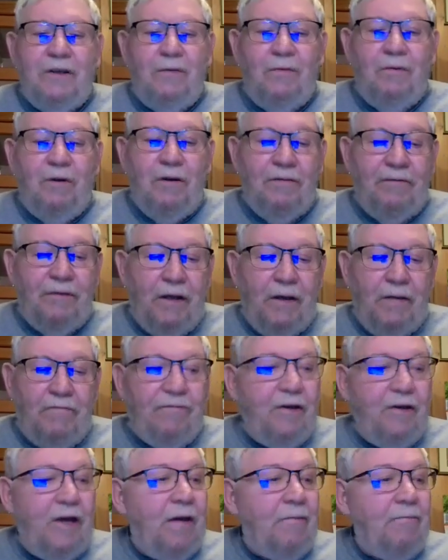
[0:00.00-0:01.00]
They weren't that
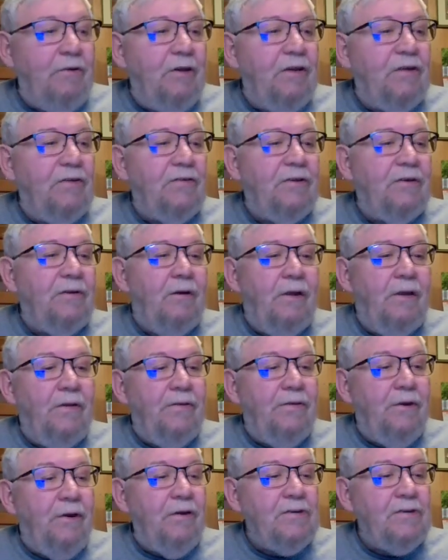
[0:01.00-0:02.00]
fabulous here on
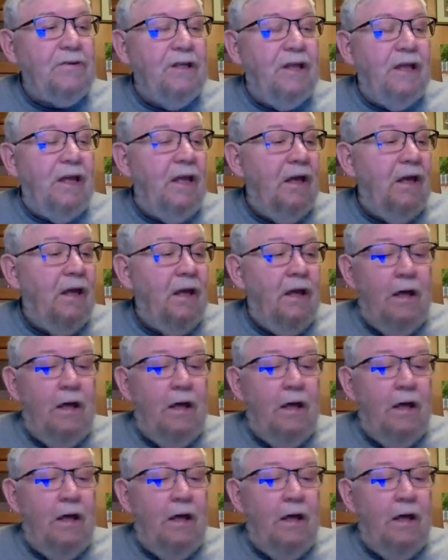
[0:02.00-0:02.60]
Thursday.